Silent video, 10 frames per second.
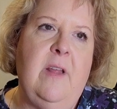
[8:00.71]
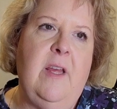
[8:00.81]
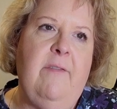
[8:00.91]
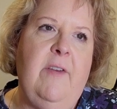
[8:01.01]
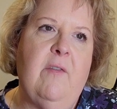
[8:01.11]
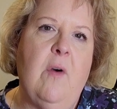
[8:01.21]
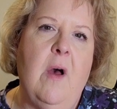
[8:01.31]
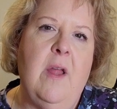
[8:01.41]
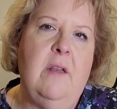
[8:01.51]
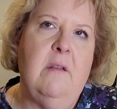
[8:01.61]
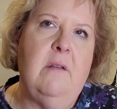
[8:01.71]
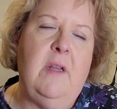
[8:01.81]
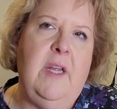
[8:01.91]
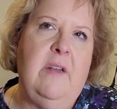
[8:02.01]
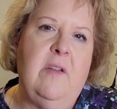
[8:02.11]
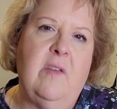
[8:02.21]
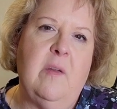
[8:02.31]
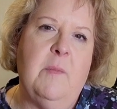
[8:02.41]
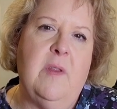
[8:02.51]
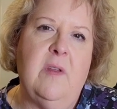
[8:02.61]
if you've gone into
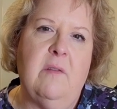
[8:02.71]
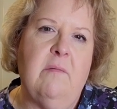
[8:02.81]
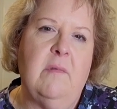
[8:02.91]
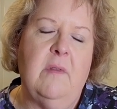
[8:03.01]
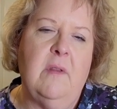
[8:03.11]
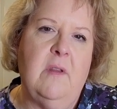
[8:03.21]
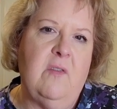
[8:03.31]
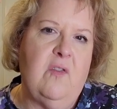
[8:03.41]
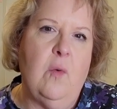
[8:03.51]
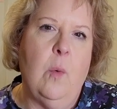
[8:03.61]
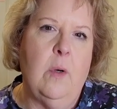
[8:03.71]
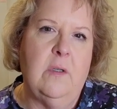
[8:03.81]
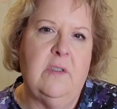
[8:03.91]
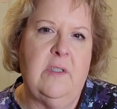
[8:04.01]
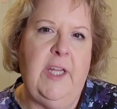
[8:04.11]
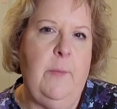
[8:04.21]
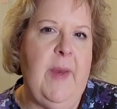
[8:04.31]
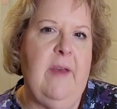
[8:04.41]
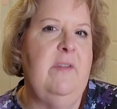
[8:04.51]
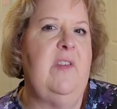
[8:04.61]
some of the stores, you
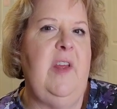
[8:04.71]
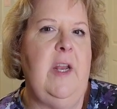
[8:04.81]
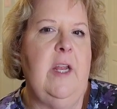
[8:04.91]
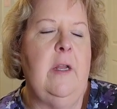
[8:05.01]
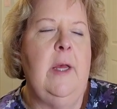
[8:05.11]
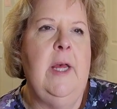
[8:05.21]
may have seen it.